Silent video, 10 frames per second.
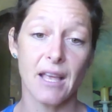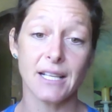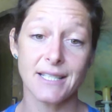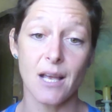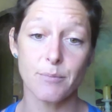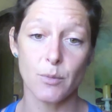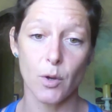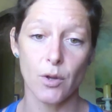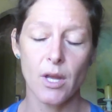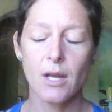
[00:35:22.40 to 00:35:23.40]

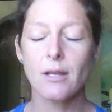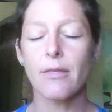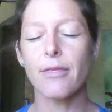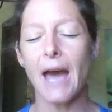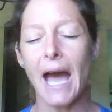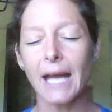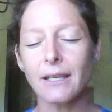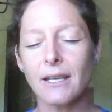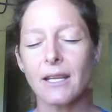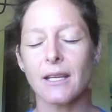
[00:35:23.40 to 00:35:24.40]
acceptable. That
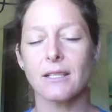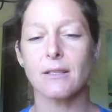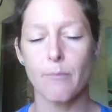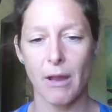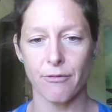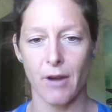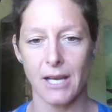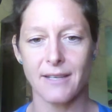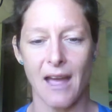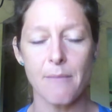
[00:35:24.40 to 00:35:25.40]
is, my
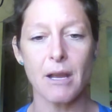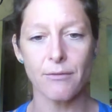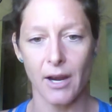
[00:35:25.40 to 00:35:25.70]
friend, my